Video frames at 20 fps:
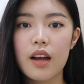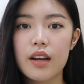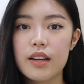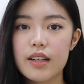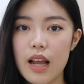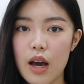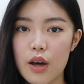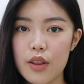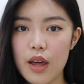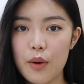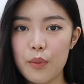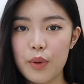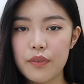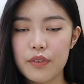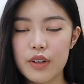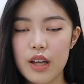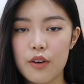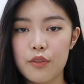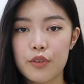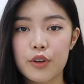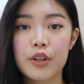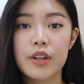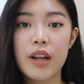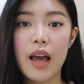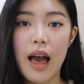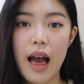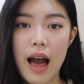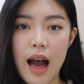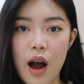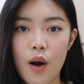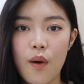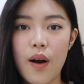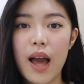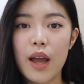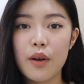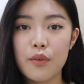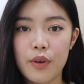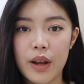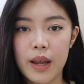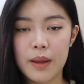Now that we've covered how
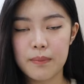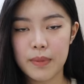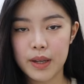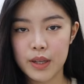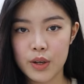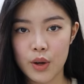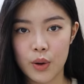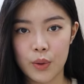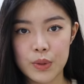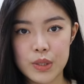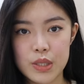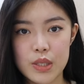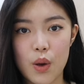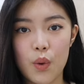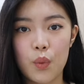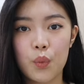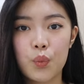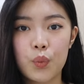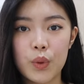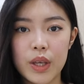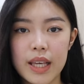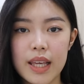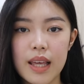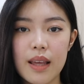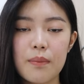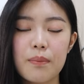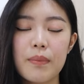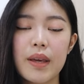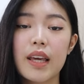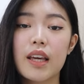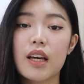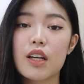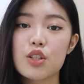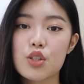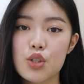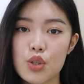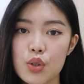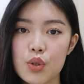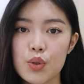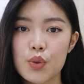I write my notes, we can make
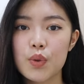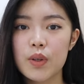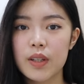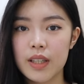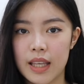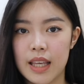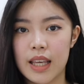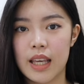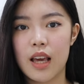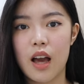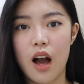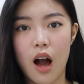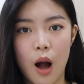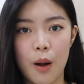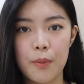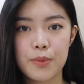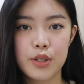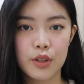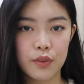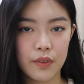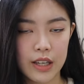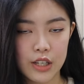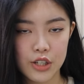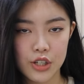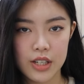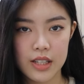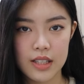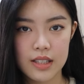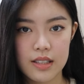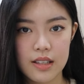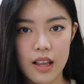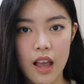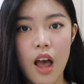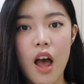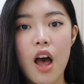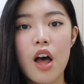2 key observations.